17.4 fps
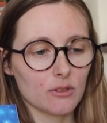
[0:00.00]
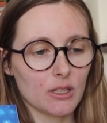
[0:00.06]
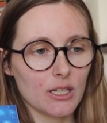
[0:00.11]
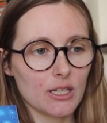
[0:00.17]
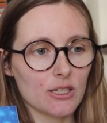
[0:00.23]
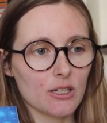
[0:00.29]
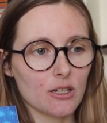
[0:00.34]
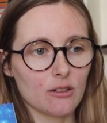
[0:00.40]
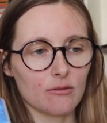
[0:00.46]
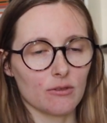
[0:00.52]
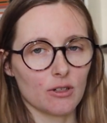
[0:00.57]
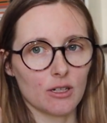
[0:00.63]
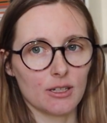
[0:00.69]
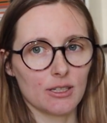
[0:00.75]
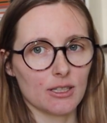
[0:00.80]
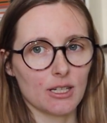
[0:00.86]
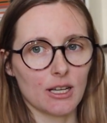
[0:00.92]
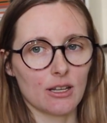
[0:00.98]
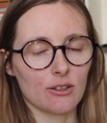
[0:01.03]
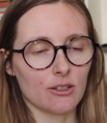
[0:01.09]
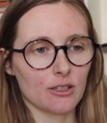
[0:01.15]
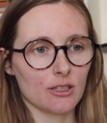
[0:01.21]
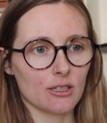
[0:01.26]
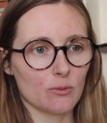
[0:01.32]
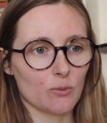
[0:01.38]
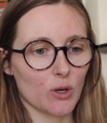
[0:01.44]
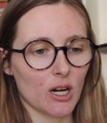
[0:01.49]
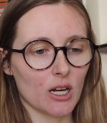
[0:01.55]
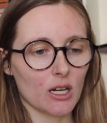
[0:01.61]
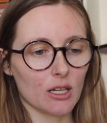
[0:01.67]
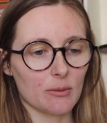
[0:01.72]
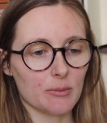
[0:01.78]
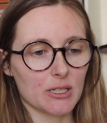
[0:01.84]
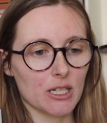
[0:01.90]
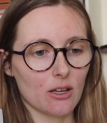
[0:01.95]
Things are running together in this brain,
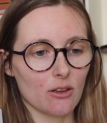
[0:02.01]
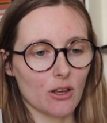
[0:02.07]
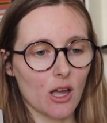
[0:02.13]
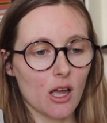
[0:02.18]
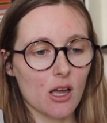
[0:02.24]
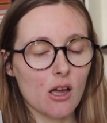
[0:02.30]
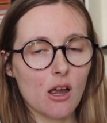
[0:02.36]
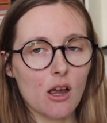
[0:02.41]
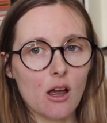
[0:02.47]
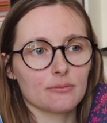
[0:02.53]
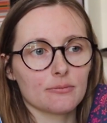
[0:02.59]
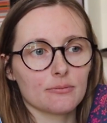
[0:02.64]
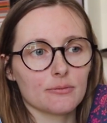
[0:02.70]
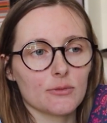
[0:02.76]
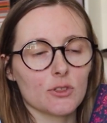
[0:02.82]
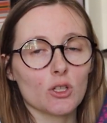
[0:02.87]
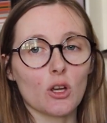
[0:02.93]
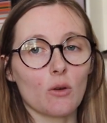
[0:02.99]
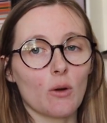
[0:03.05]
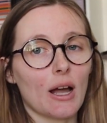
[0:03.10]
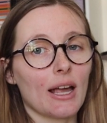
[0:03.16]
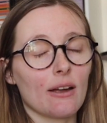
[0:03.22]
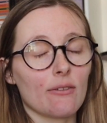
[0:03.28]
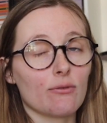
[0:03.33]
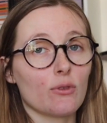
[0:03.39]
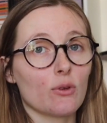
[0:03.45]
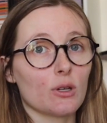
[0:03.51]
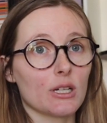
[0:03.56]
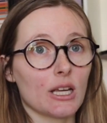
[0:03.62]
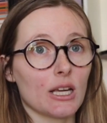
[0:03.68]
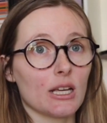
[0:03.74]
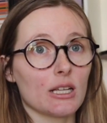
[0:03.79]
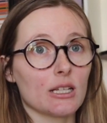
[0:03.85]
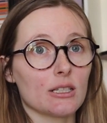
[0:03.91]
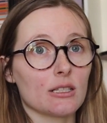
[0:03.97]
let me tell you. So I have 4
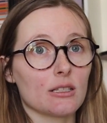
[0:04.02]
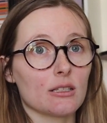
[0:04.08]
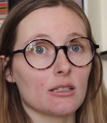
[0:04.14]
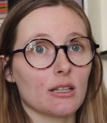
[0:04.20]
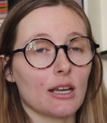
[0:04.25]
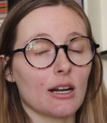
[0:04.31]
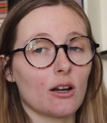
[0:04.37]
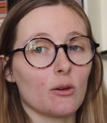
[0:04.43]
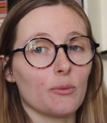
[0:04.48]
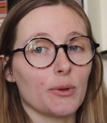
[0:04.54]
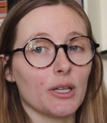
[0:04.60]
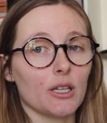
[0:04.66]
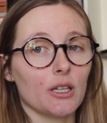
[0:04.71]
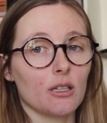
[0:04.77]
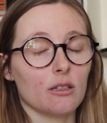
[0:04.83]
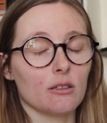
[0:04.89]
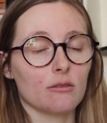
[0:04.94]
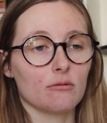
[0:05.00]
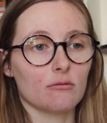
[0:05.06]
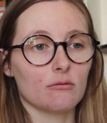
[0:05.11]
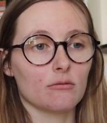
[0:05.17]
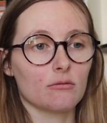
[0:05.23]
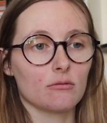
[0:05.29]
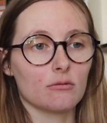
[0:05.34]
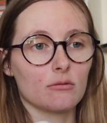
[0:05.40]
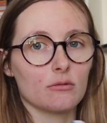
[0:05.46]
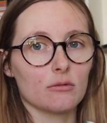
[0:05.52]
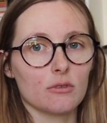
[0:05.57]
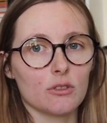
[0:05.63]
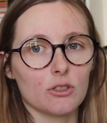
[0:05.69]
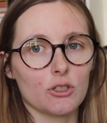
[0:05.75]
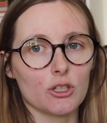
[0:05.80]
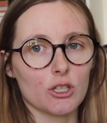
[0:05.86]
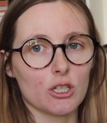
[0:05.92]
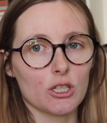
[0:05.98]
days that I'll be
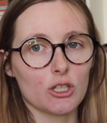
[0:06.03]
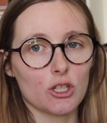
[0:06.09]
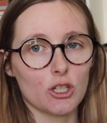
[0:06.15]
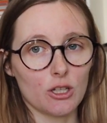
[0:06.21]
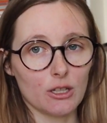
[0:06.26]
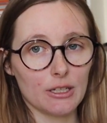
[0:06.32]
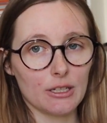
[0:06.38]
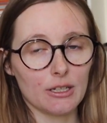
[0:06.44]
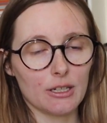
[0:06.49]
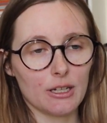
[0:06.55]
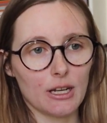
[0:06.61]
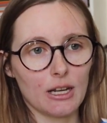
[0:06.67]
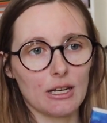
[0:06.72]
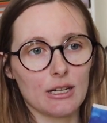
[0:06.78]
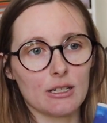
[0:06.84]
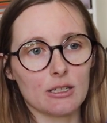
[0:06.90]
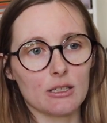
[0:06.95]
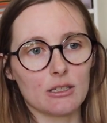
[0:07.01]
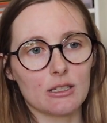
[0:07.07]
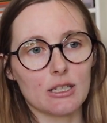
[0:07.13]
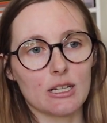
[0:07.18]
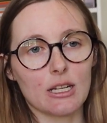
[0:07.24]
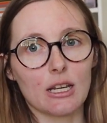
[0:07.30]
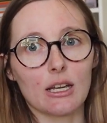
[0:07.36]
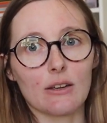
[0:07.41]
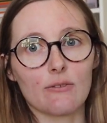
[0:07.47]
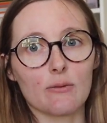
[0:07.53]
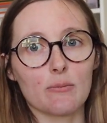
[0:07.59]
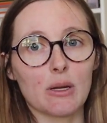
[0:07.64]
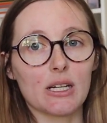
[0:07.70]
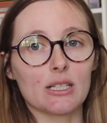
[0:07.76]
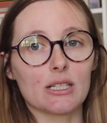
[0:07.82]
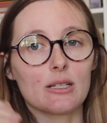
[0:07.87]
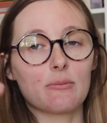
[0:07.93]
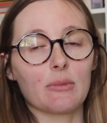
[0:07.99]
just chilling and seeing if
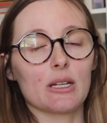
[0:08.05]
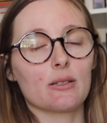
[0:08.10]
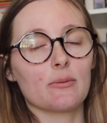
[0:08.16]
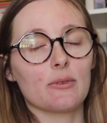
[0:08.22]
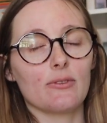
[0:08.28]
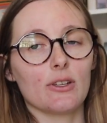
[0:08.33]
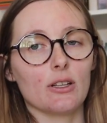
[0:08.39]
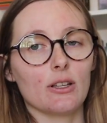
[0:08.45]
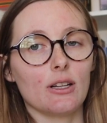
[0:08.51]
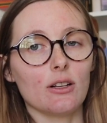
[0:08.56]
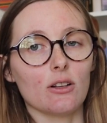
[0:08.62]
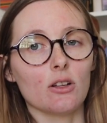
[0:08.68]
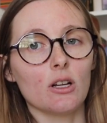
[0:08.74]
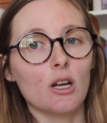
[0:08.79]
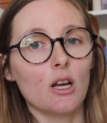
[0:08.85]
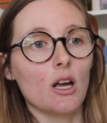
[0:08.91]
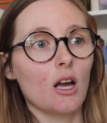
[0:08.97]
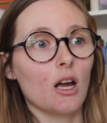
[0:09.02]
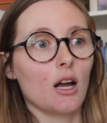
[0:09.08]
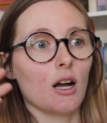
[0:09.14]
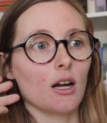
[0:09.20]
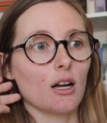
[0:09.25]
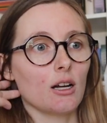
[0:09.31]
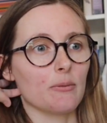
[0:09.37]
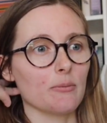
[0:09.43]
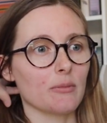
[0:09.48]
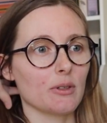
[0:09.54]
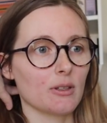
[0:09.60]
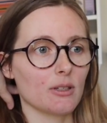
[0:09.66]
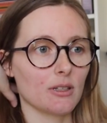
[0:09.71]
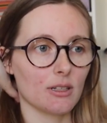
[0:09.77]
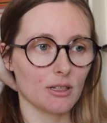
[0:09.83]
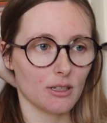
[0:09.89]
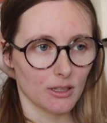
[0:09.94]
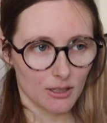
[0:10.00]
medicine makes me feel ill.
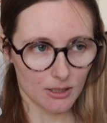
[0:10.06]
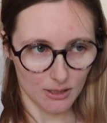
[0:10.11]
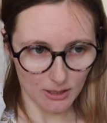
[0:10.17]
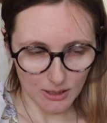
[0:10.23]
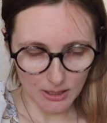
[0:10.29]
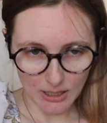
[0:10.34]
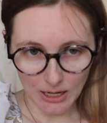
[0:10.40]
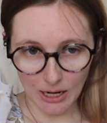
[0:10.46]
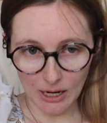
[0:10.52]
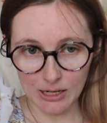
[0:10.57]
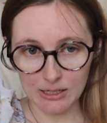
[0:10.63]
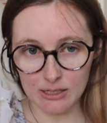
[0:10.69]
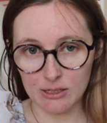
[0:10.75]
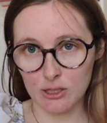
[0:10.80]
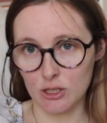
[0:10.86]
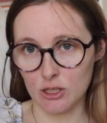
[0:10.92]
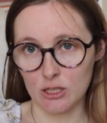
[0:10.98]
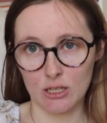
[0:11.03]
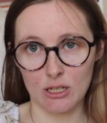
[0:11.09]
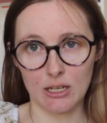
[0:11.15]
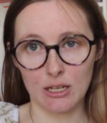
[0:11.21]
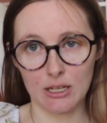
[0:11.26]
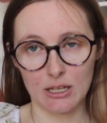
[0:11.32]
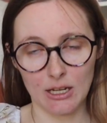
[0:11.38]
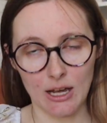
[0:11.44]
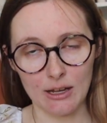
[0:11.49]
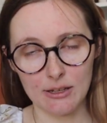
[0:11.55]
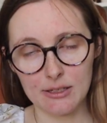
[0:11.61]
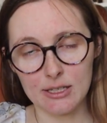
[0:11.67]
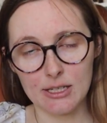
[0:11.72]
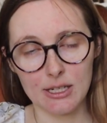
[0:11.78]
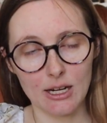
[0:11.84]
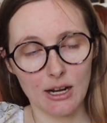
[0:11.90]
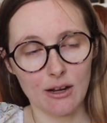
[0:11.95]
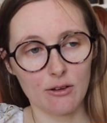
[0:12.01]
And just,
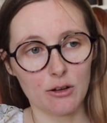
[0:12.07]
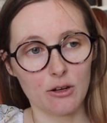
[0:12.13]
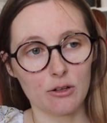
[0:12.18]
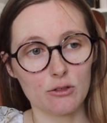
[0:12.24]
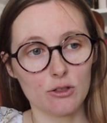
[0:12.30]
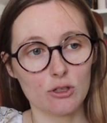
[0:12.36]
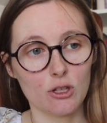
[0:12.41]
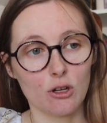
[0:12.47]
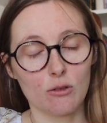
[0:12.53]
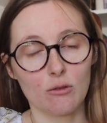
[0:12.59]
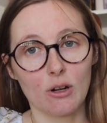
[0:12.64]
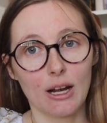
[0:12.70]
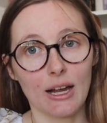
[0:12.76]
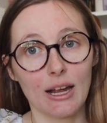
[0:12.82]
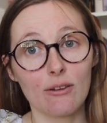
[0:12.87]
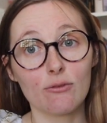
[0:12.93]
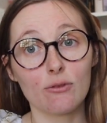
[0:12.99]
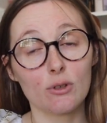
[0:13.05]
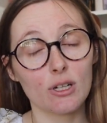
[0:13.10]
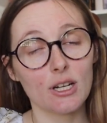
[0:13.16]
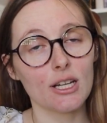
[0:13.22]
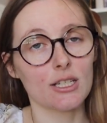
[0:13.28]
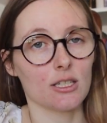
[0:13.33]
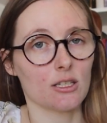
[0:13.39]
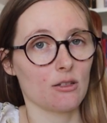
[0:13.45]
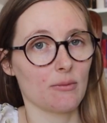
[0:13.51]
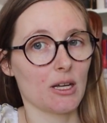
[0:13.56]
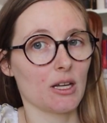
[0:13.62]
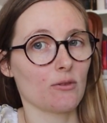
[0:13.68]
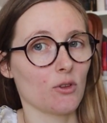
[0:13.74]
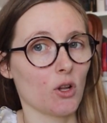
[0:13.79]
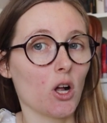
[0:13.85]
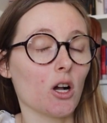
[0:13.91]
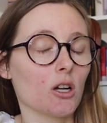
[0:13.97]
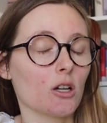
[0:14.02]
seeing how it goes. So I have 4 days to make a
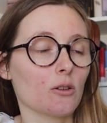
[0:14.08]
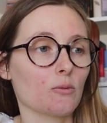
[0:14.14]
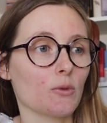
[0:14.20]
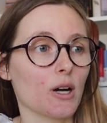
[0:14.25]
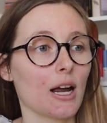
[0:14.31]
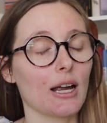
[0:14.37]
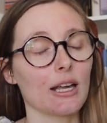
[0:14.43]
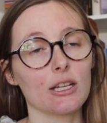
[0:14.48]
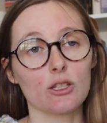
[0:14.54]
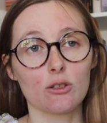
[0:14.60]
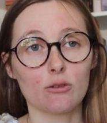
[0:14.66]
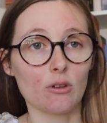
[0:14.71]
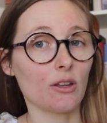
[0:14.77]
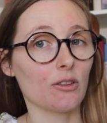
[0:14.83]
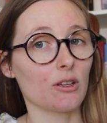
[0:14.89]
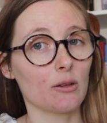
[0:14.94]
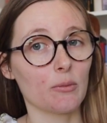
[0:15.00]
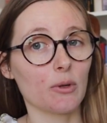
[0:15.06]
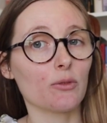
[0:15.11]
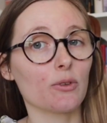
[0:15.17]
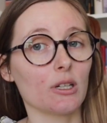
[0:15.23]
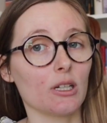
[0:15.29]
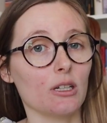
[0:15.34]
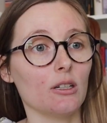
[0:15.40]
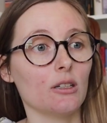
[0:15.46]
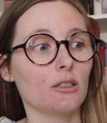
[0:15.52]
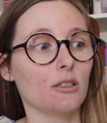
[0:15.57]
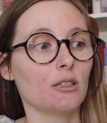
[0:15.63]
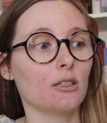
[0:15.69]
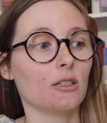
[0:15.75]
vlog where I can do nothing but read